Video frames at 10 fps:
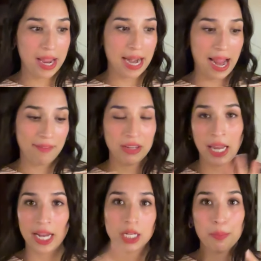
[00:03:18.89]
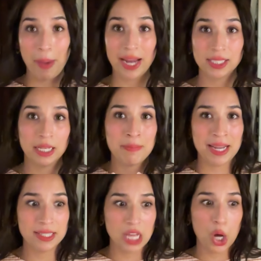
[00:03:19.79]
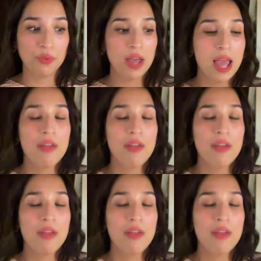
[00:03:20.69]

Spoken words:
I haven't like baked it myself.